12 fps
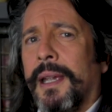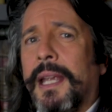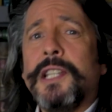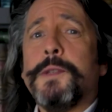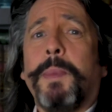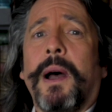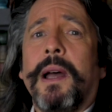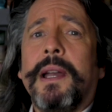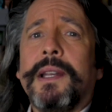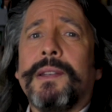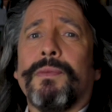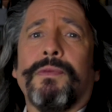
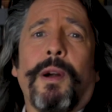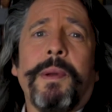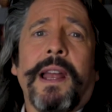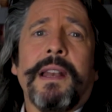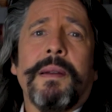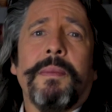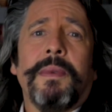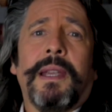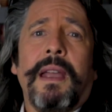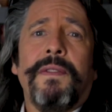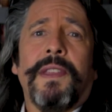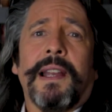Inspired, Robert Adam
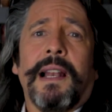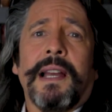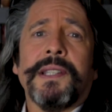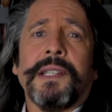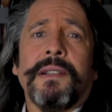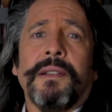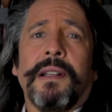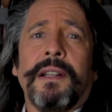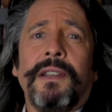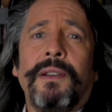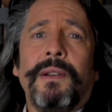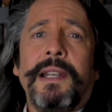gave the classical a
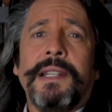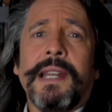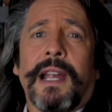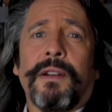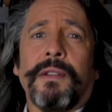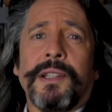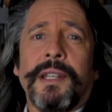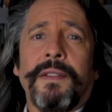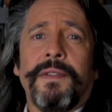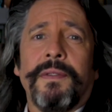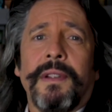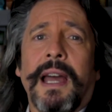newly
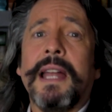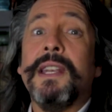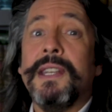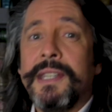decorative and